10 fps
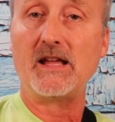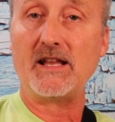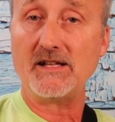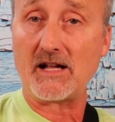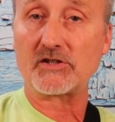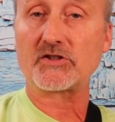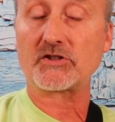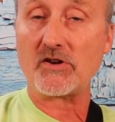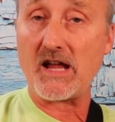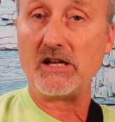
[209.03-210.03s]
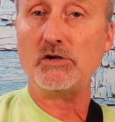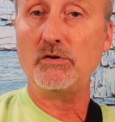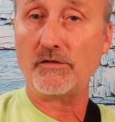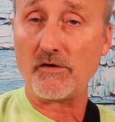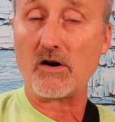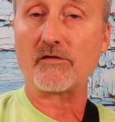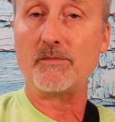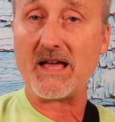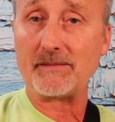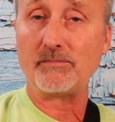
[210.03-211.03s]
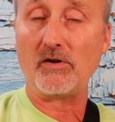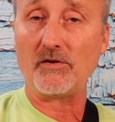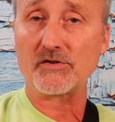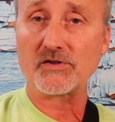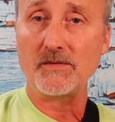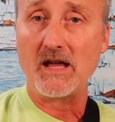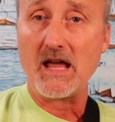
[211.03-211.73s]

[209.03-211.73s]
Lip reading: and not stray too far from that pulse.